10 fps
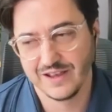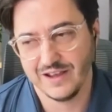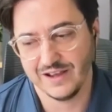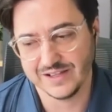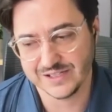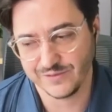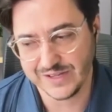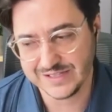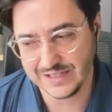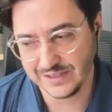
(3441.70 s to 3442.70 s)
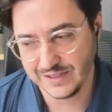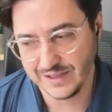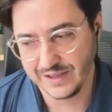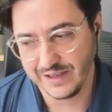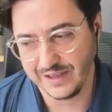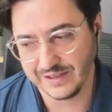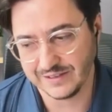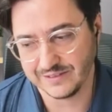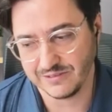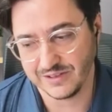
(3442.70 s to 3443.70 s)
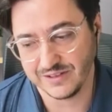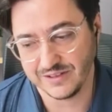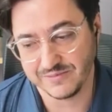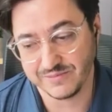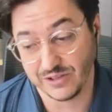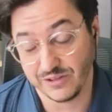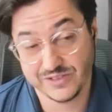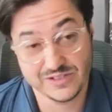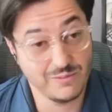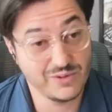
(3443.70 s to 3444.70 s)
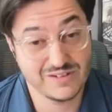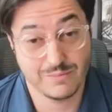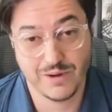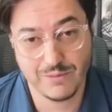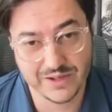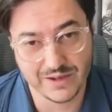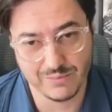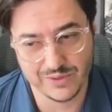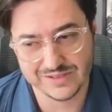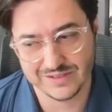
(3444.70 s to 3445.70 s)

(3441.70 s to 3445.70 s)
uh, is facing, and um, a lot of these companies are public companies.